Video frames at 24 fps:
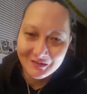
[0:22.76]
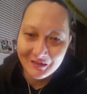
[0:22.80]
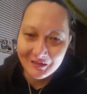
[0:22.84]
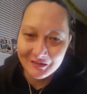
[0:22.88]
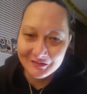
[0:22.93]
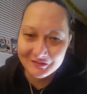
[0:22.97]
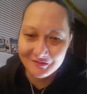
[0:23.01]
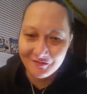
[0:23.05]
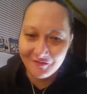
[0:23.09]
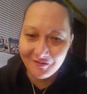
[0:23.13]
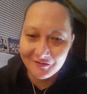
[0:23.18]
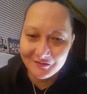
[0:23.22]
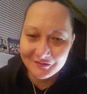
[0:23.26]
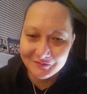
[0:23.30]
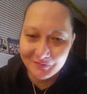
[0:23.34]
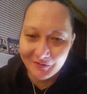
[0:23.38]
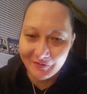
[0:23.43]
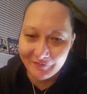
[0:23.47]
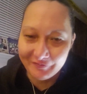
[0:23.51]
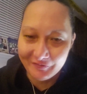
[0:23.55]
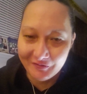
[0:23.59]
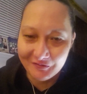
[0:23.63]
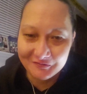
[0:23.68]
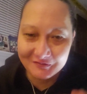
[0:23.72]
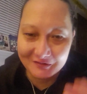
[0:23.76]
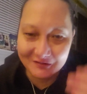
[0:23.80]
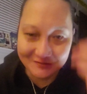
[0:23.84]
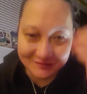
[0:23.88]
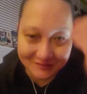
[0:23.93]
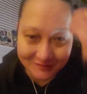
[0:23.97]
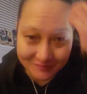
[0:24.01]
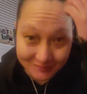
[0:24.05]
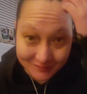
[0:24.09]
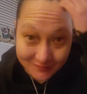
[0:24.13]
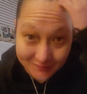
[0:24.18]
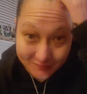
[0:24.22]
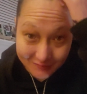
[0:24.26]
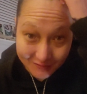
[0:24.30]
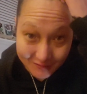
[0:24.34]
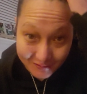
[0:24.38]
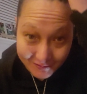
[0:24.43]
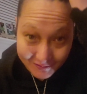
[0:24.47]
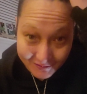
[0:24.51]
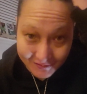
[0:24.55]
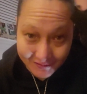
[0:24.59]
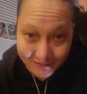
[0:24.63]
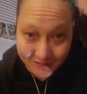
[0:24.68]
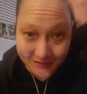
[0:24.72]
as long as my phone lets me
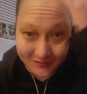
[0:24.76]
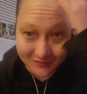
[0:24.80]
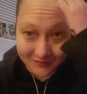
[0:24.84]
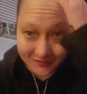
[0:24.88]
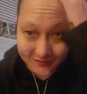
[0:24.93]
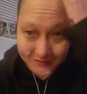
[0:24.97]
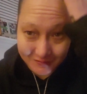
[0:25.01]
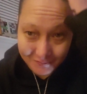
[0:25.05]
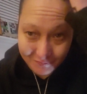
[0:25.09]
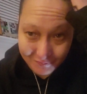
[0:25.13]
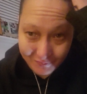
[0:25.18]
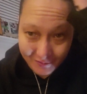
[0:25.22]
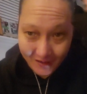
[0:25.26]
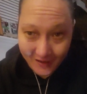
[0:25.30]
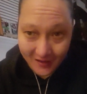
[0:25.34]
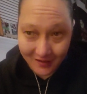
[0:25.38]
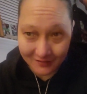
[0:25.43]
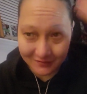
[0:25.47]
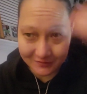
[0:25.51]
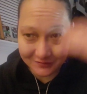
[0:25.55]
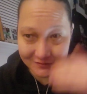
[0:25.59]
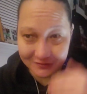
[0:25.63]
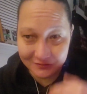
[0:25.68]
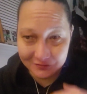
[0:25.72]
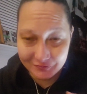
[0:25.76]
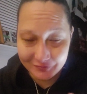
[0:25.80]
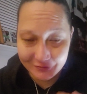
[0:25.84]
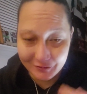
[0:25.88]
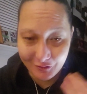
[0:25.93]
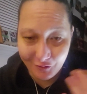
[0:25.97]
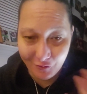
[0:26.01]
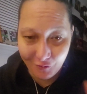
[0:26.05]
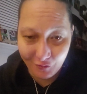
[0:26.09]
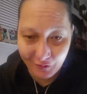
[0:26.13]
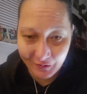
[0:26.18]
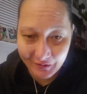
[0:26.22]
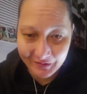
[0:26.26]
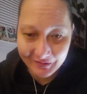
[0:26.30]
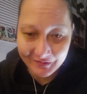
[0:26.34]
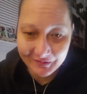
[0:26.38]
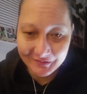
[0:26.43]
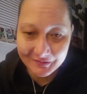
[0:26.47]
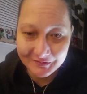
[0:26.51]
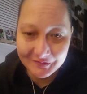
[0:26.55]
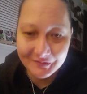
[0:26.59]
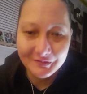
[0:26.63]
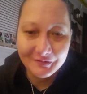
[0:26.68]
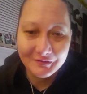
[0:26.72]
be back to record,
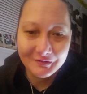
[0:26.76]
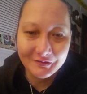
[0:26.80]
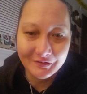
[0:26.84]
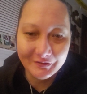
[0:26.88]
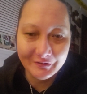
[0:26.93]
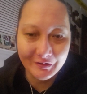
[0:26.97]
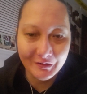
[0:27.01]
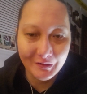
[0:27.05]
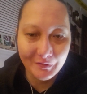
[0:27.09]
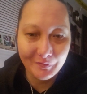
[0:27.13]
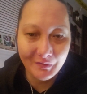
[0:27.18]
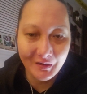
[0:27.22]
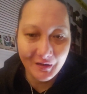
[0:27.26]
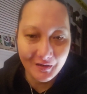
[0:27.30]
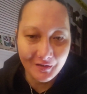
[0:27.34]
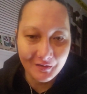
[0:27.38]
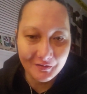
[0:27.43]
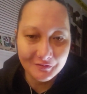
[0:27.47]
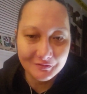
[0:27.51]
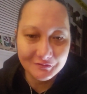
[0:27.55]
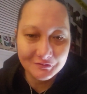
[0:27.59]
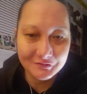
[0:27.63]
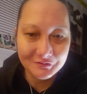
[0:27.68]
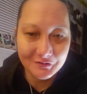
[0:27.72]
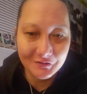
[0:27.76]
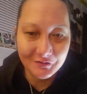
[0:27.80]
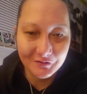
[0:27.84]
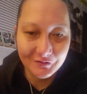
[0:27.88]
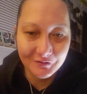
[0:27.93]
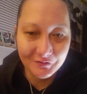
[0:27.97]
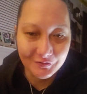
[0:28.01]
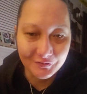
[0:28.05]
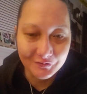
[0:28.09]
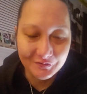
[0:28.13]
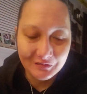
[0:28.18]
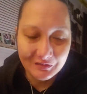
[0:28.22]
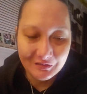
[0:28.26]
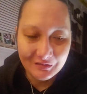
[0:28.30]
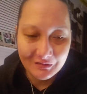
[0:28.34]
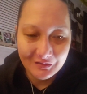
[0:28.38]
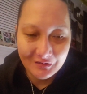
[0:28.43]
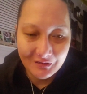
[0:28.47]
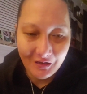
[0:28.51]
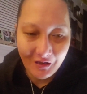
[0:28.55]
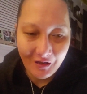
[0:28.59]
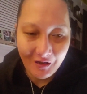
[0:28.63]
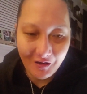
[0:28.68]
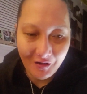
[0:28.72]
then I'm back, so...
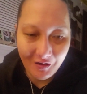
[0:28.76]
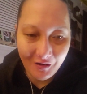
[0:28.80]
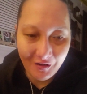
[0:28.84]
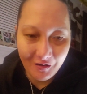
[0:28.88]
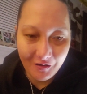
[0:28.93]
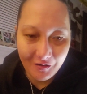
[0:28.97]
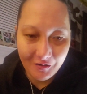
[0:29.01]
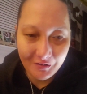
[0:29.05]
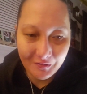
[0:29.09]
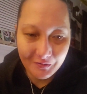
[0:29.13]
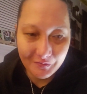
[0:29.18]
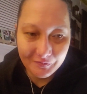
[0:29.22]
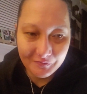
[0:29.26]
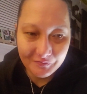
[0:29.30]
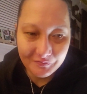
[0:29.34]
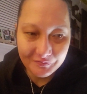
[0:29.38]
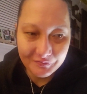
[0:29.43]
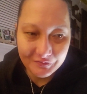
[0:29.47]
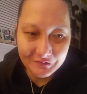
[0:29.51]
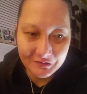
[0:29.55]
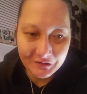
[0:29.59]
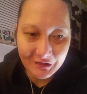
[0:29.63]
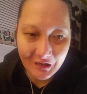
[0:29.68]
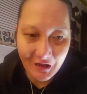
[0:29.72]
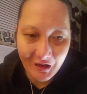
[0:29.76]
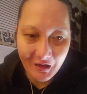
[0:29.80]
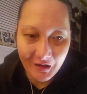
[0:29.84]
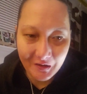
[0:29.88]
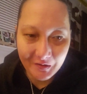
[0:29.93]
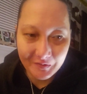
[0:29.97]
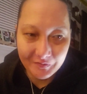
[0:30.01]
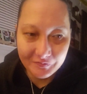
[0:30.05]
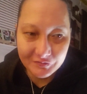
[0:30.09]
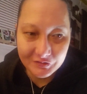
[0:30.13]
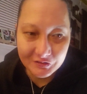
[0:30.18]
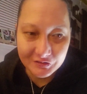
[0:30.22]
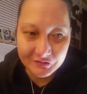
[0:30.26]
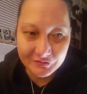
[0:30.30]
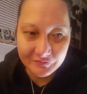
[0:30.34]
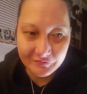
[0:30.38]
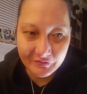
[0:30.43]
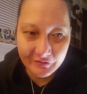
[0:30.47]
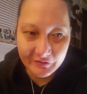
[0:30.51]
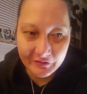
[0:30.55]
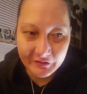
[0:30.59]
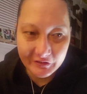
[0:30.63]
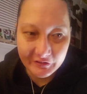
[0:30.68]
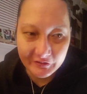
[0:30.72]
Um, yeah, I'm just
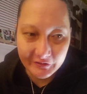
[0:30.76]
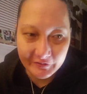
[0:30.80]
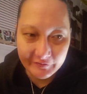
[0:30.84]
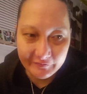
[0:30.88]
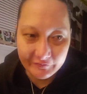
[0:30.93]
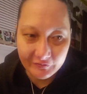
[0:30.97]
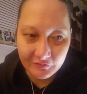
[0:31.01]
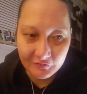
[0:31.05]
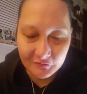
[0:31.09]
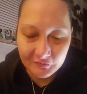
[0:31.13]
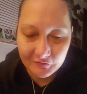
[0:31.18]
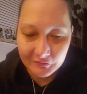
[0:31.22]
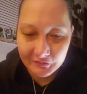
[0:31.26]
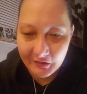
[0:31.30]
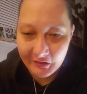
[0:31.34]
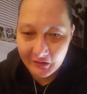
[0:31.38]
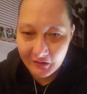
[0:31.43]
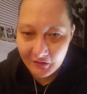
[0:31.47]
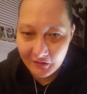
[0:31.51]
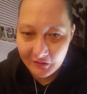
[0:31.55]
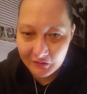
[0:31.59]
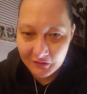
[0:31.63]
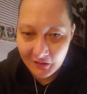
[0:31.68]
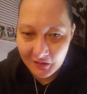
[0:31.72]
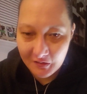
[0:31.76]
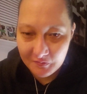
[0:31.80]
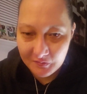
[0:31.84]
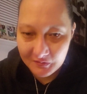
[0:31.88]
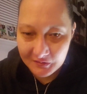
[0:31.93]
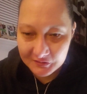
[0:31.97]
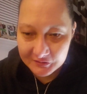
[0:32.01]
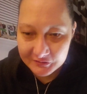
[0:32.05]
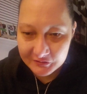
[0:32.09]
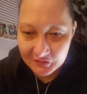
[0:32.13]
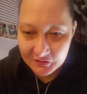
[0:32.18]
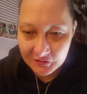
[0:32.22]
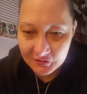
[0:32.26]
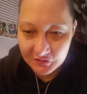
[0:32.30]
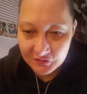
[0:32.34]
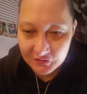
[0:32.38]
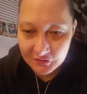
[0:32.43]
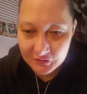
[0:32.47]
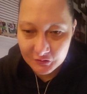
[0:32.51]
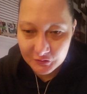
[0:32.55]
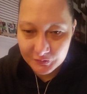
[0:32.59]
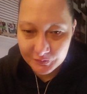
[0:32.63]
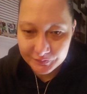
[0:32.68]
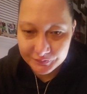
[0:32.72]
very grateful that I got that
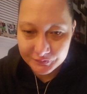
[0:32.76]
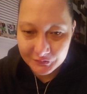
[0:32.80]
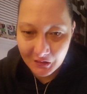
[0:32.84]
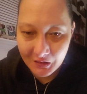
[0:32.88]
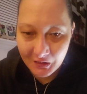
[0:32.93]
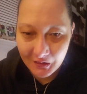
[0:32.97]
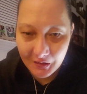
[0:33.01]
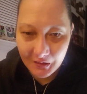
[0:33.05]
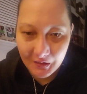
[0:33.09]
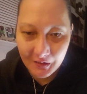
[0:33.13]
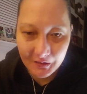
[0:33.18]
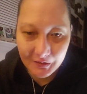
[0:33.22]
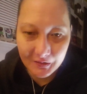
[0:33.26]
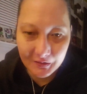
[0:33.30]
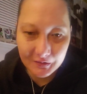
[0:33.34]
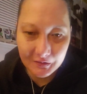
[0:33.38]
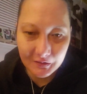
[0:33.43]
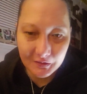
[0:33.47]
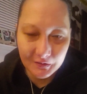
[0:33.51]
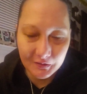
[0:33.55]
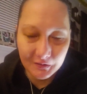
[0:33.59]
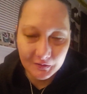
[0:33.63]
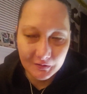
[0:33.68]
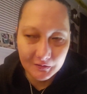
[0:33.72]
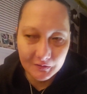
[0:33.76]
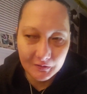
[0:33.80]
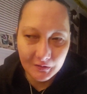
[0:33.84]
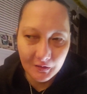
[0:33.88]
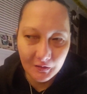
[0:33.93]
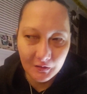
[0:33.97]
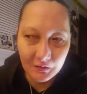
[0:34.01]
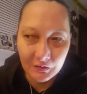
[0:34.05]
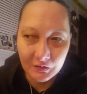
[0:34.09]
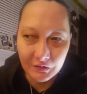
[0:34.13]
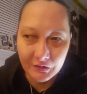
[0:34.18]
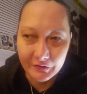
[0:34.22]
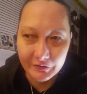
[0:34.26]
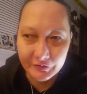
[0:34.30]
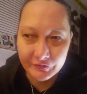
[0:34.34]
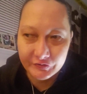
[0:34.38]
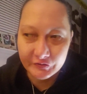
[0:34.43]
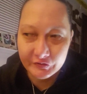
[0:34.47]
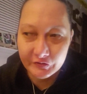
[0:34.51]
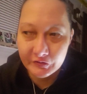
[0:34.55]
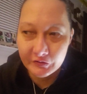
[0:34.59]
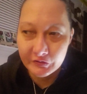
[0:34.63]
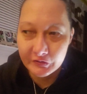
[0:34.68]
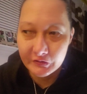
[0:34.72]
message. And again, uh,
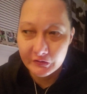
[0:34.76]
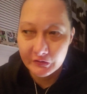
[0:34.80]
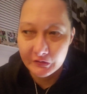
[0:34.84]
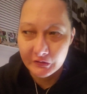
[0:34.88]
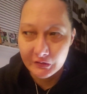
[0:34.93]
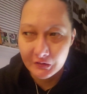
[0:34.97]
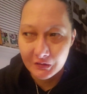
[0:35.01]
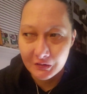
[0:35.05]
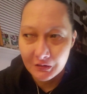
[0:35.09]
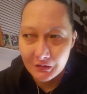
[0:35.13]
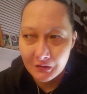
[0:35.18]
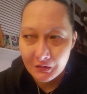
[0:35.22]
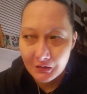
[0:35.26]
she